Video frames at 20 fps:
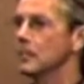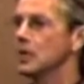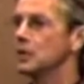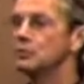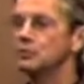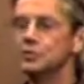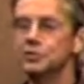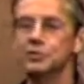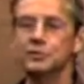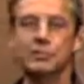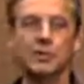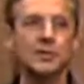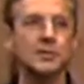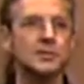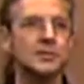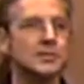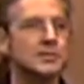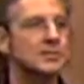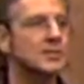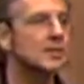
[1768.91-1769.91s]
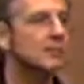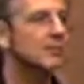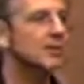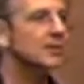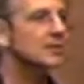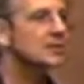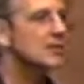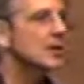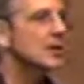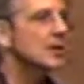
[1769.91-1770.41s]
It was the strangest thing
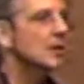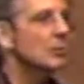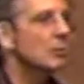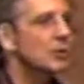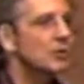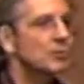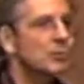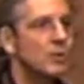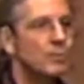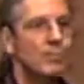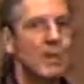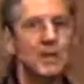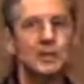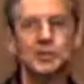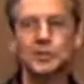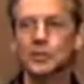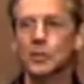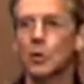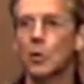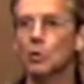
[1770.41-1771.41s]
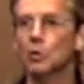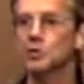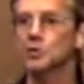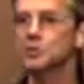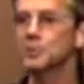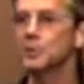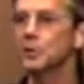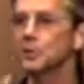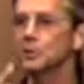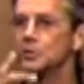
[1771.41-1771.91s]
because we, we mentioned the Holy
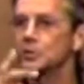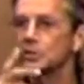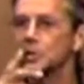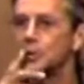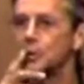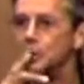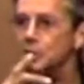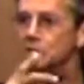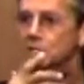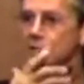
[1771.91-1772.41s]
Spirit, and someone